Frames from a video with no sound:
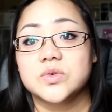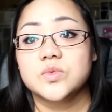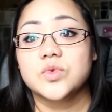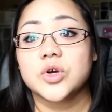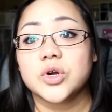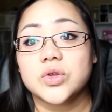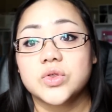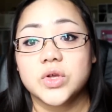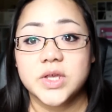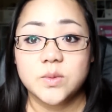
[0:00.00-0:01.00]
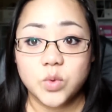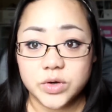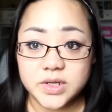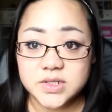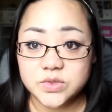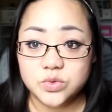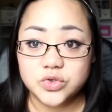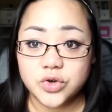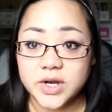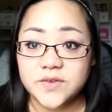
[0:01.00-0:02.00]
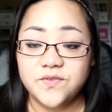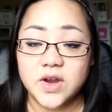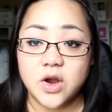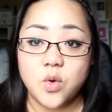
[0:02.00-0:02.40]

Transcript: were looking more into trying to figure